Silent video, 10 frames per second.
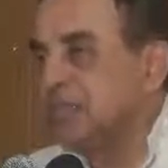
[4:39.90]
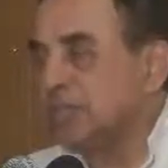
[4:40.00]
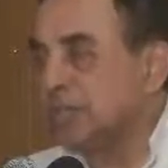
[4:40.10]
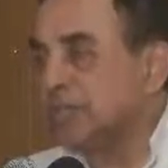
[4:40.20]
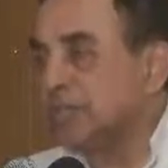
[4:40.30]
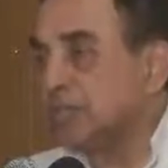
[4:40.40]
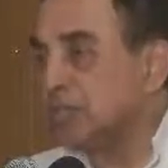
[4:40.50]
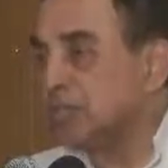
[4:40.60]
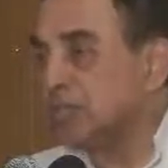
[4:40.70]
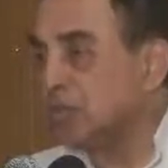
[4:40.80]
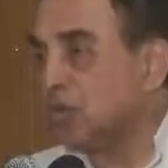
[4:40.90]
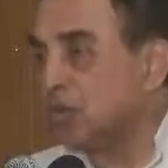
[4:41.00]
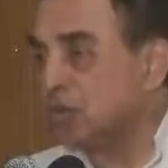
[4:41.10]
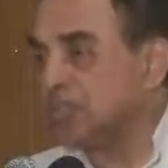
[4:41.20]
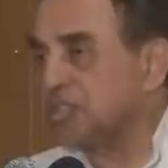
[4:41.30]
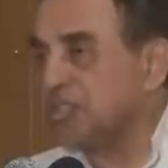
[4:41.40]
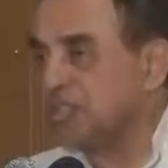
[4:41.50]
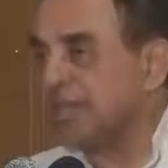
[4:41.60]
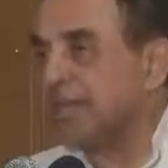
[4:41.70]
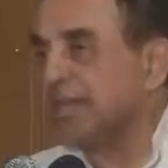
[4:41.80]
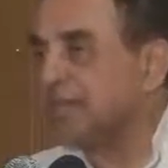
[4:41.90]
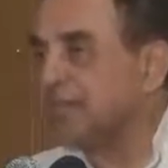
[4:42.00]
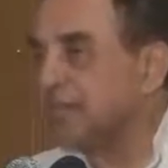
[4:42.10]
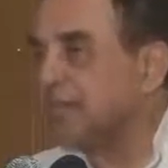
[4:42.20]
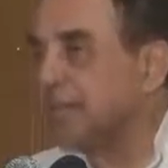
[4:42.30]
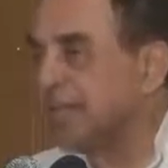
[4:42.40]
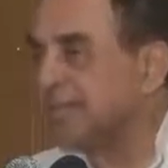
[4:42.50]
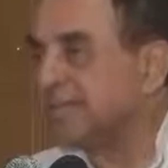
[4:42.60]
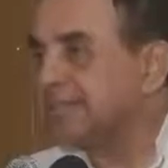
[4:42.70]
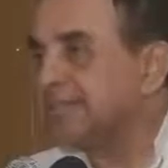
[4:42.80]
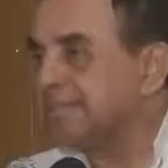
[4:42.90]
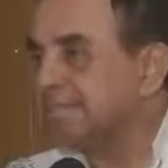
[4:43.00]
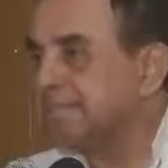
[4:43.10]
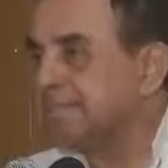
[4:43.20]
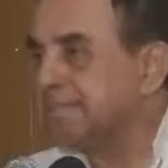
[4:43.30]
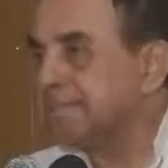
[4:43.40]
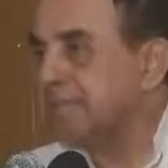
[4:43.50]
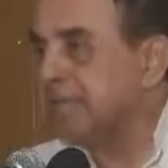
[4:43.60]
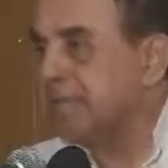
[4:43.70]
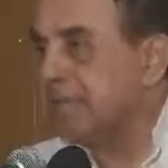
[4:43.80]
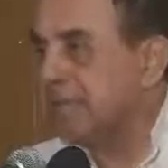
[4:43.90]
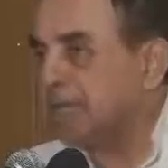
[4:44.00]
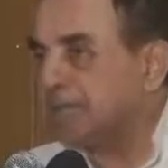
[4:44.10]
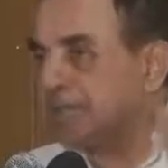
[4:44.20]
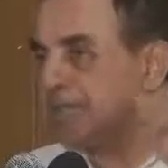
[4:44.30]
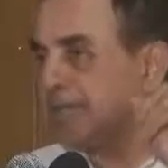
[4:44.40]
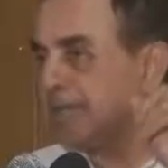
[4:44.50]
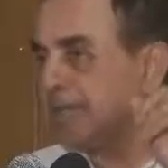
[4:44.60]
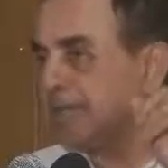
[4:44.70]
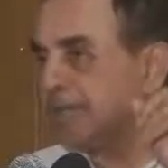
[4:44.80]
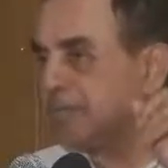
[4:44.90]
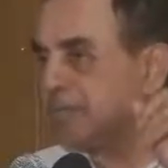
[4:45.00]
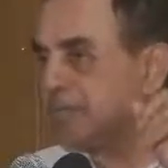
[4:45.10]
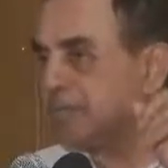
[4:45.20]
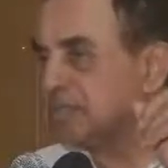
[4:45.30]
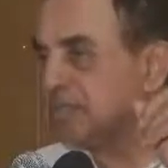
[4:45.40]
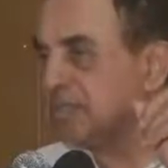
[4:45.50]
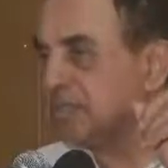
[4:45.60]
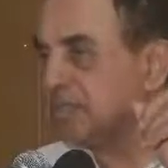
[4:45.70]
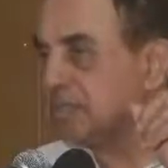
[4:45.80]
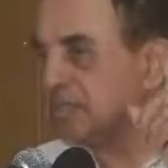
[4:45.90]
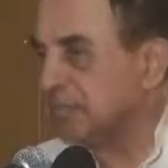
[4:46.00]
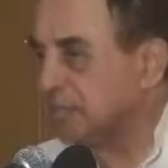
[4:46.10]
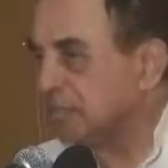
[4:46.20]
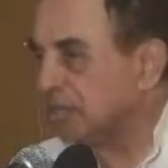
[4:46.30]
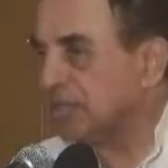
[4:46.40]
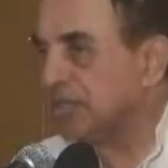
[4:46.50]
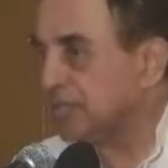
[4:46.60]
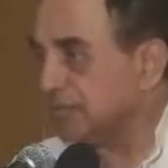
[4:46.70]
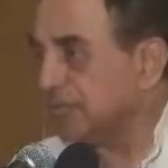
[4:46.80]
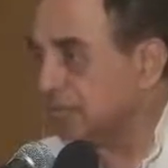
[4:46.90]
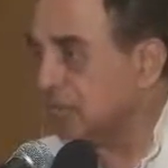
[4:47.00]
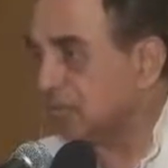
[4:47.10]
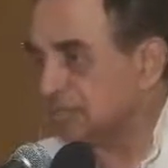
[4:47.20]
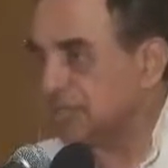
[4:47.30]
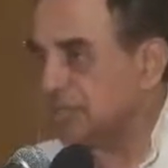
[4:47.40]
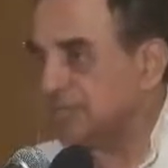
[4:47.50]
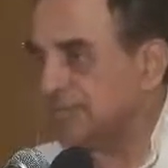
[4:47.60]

You can have a thousand goats standing at one place, and one tiger comes, the majority is with the goats.